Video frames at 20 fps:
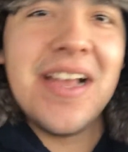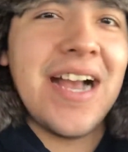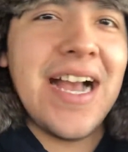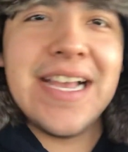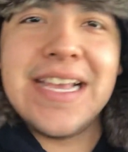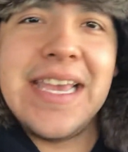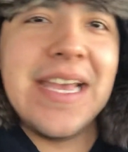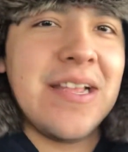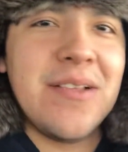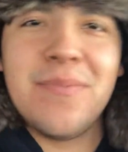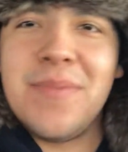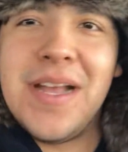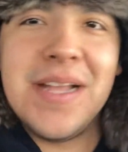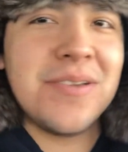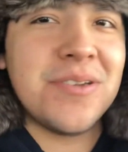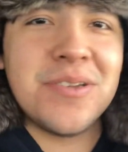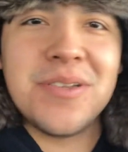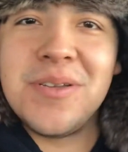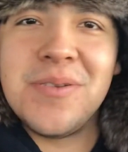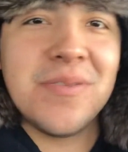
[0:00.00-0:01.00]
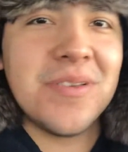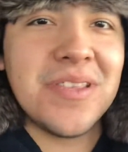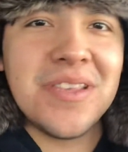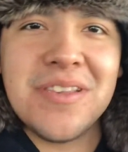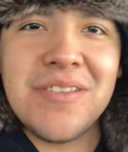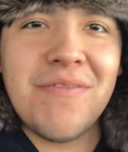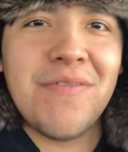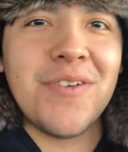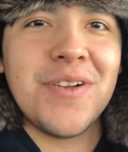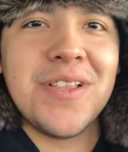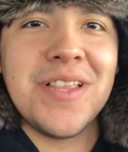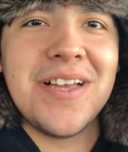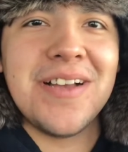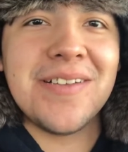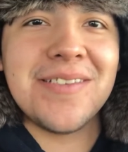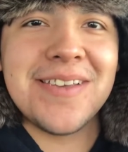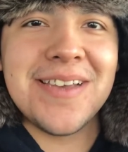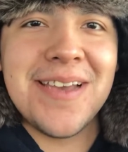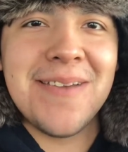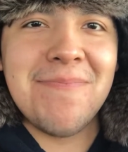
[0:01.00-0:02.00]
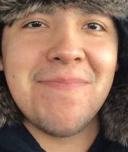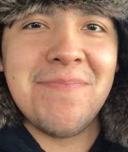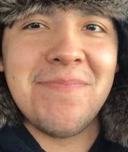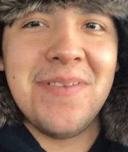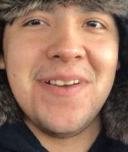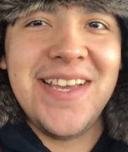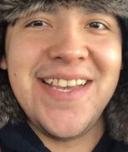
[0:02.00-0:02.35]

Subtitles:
I can't imagine doing this for a long time.